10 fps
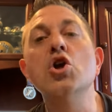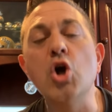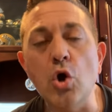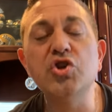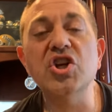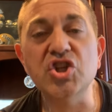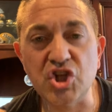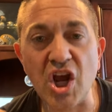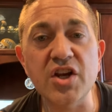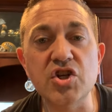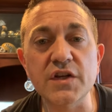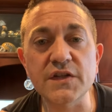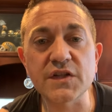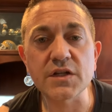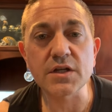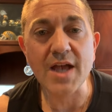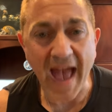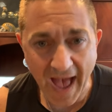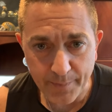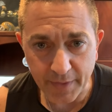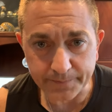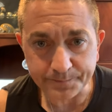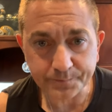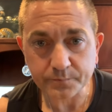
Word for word: Coaching changes happen.